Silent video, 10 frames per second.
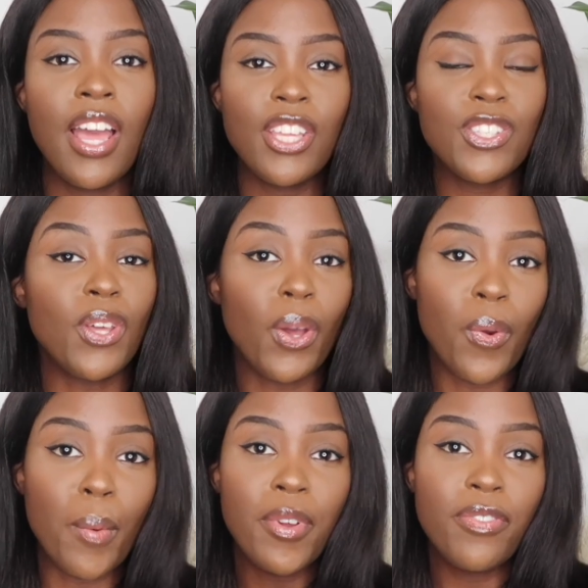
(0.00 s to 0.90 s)

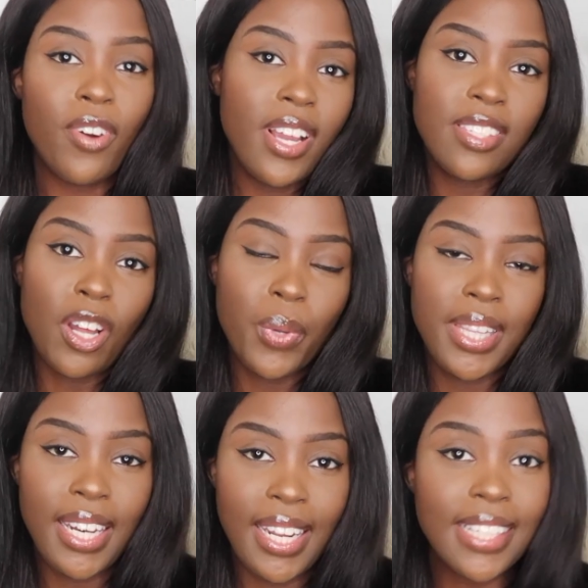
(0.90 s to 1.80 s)
So before I start with
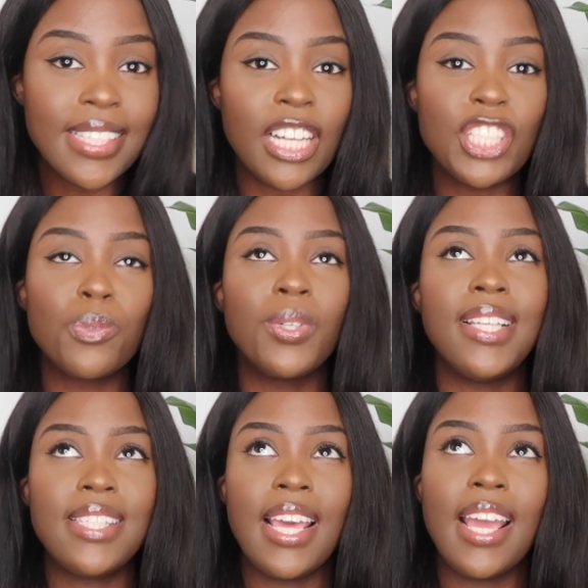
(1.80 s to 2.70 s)
the list, I just want
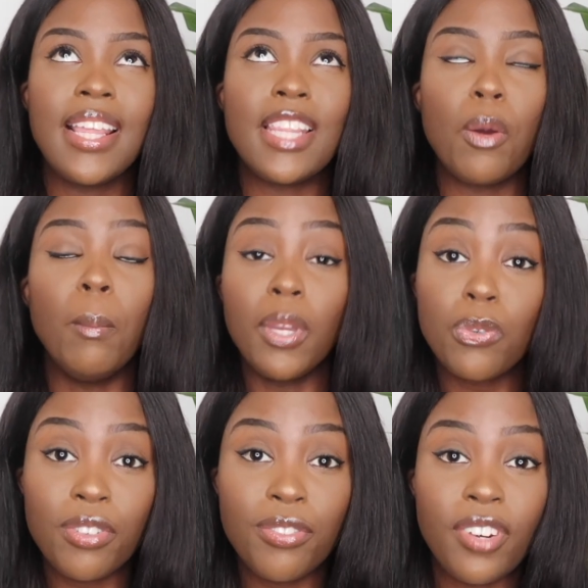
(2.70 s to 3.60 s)
to say that
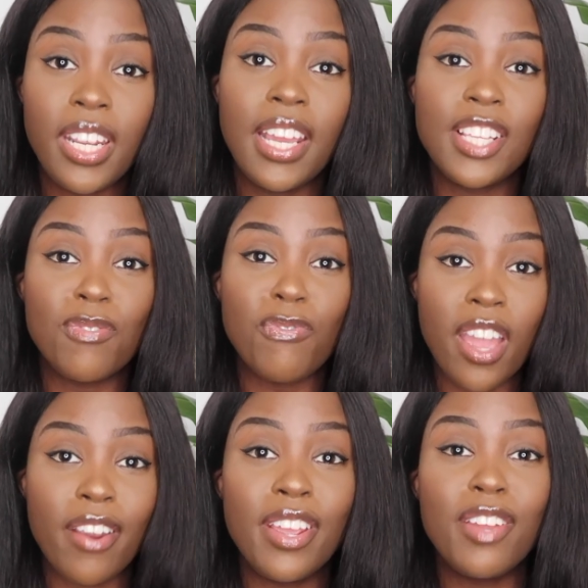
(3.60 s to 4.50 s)
midwifery is
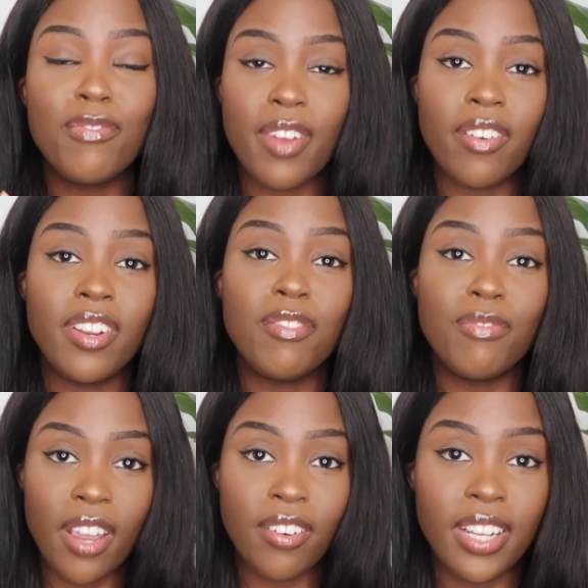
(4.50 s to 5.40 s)

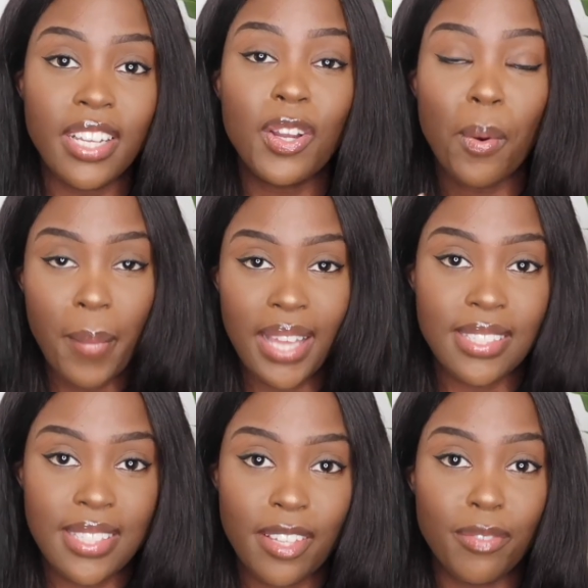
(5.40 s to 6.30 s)
very
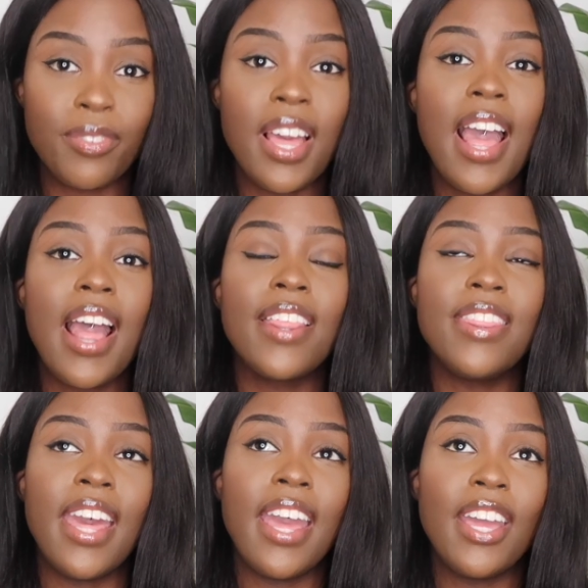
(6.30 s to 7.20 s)
competitive.
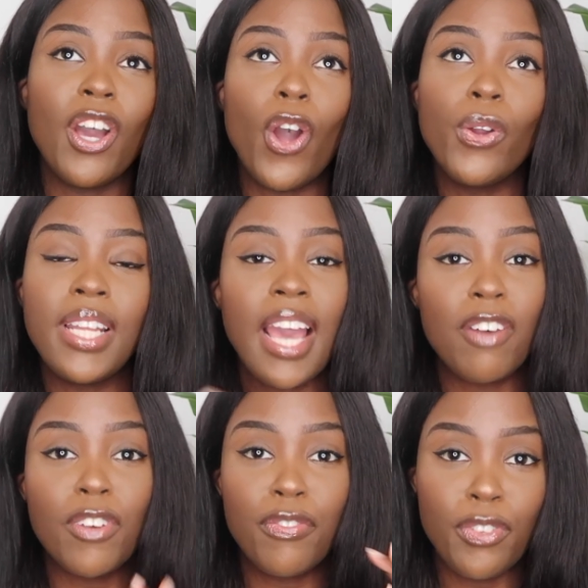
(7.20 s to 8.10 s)
They only
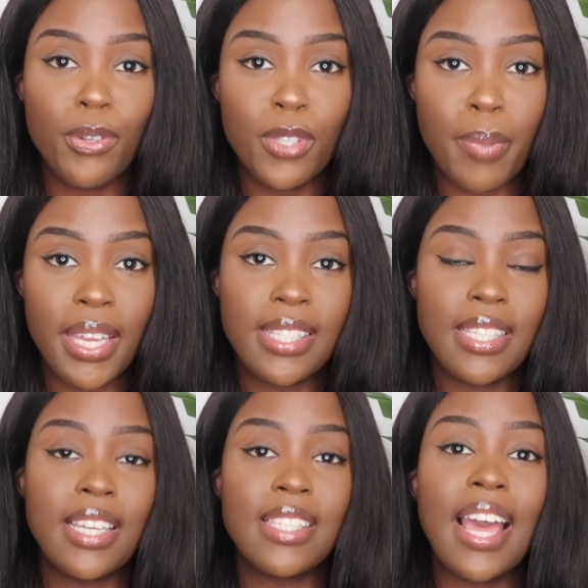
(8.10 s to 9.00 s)
have a few
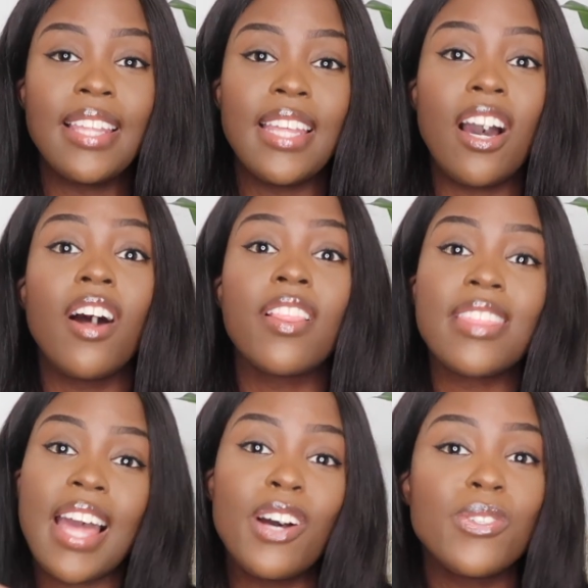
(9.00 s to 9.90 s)
spaces and there are
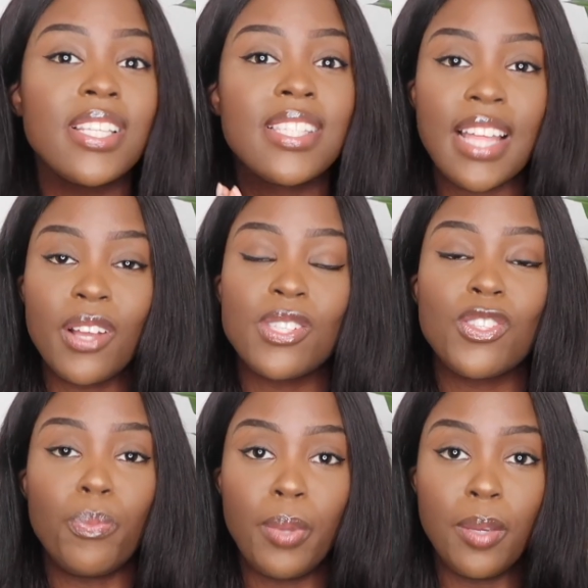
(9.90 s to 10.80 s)
thousands
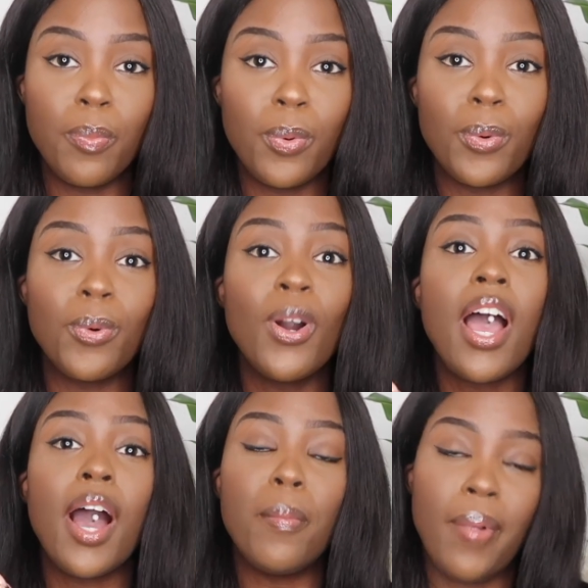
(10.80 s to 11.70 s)
of people
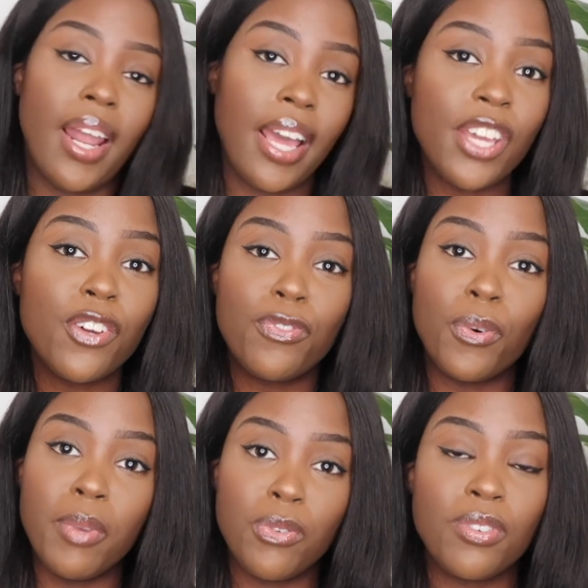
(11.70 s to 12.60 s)
applying for
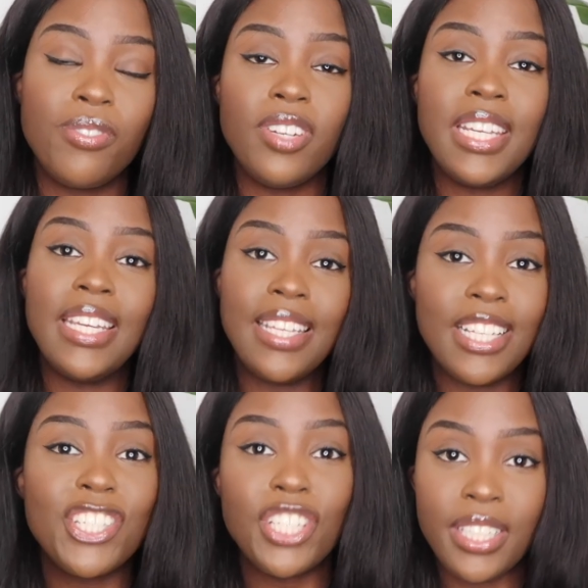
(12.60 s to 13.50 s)
midwifery
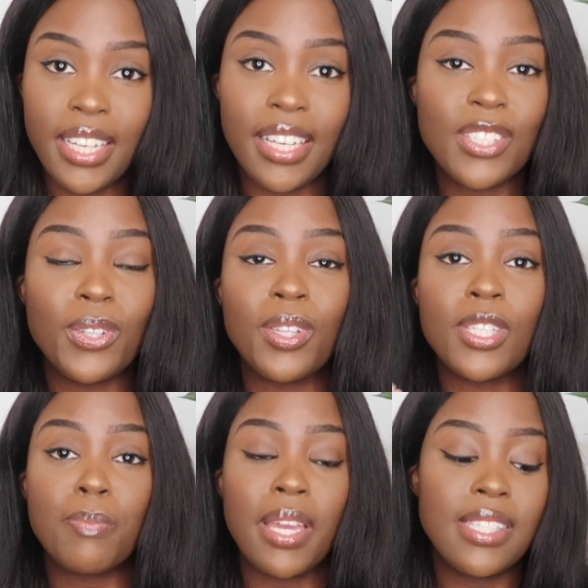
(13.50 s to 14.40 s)
each year. So the
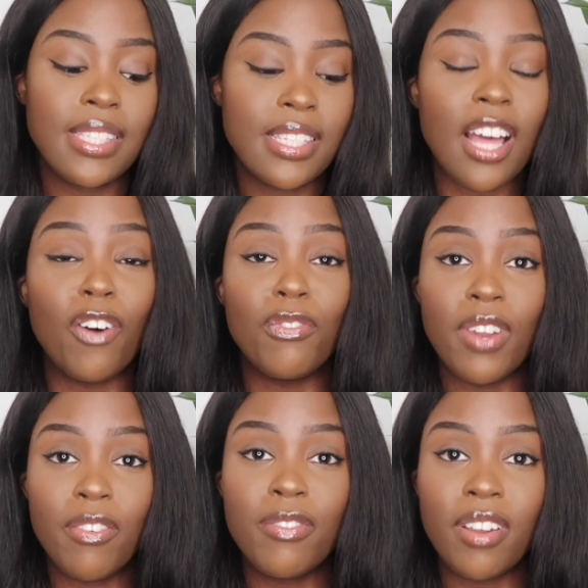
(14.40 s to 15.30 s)
spaces are
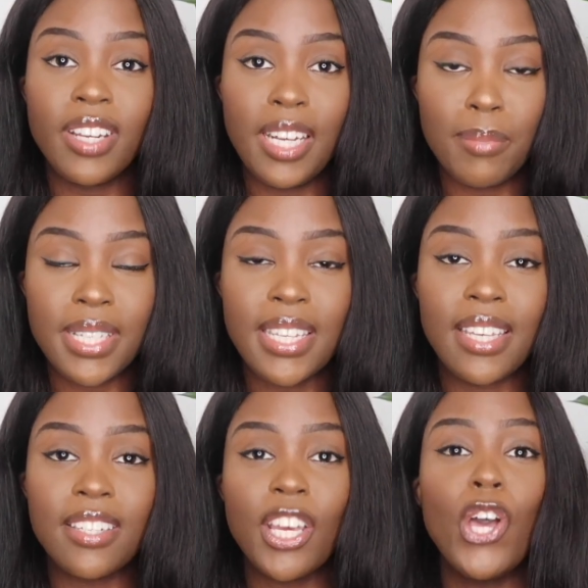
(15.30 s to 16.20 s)
very
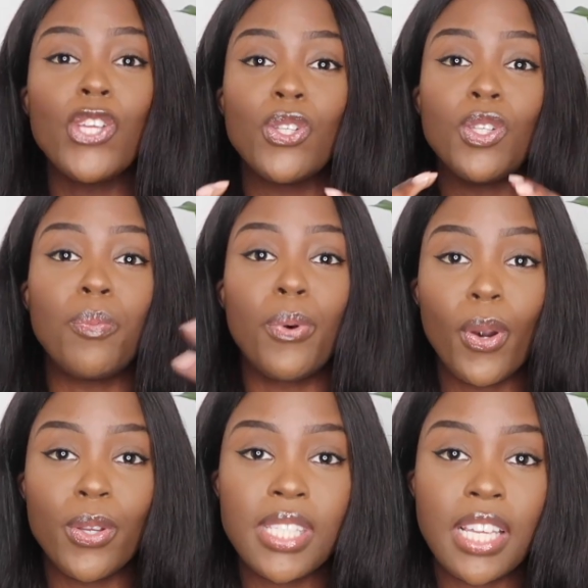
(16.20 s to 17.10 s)
limited. So the
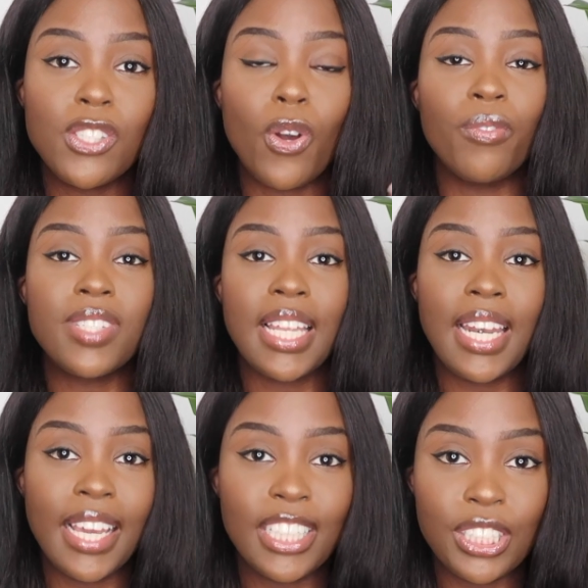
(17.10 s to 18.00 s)
process of
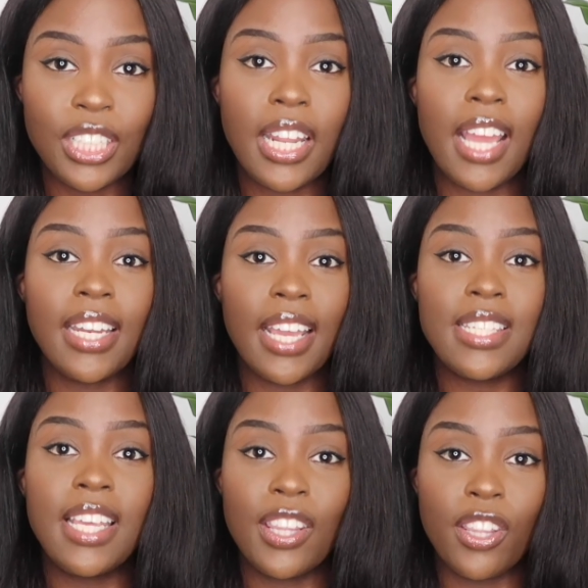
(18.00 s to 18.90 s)
selection and
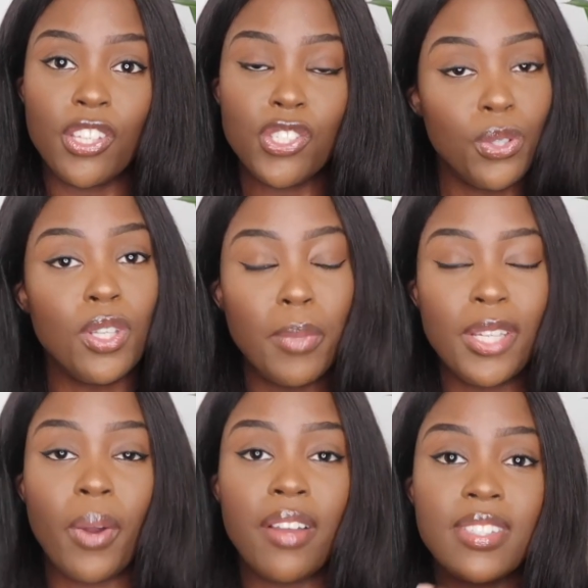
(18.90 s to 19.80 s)
getting the student
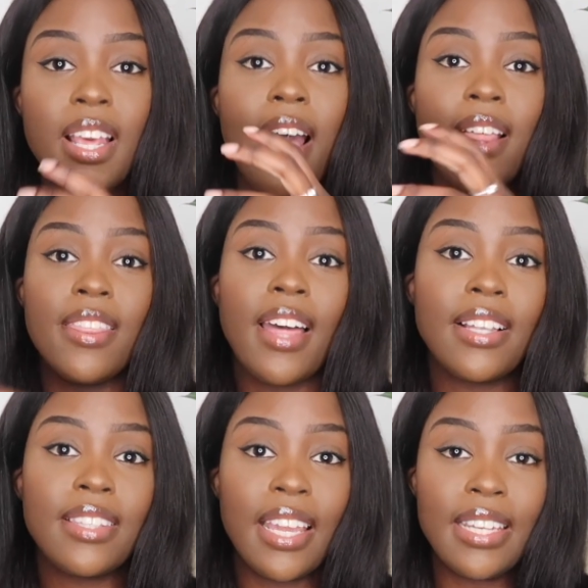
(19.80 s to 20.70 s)
midwives
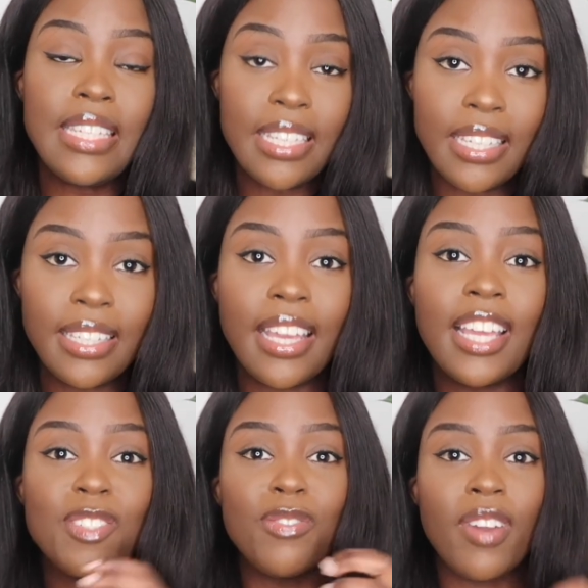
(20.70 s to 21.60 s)
that they need
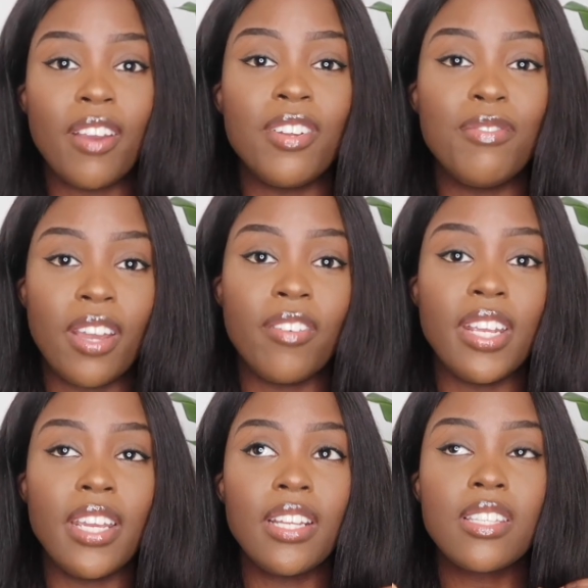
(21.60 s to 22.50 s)
is
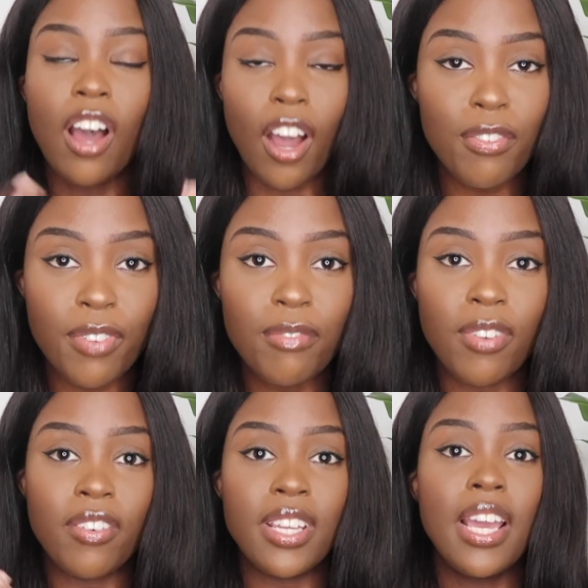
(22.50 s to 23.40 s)
very tough and
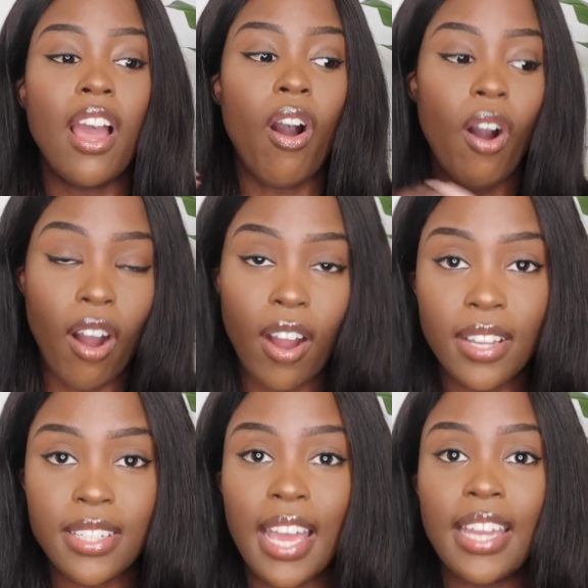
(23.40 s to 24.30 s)
very
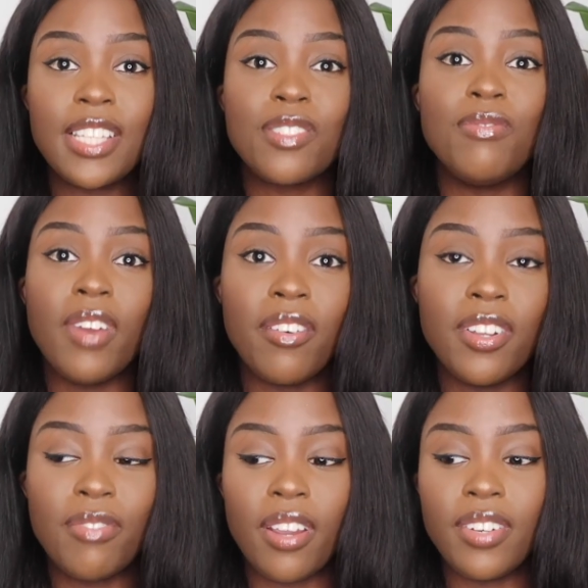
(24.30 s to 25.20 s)
hard, and it's
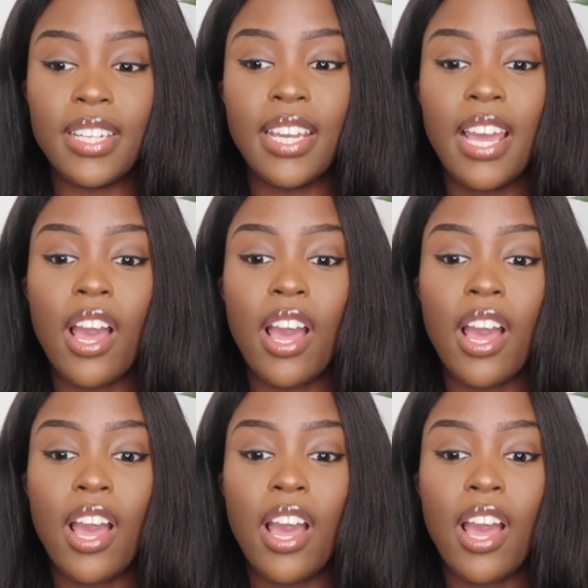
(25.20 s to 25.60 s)
very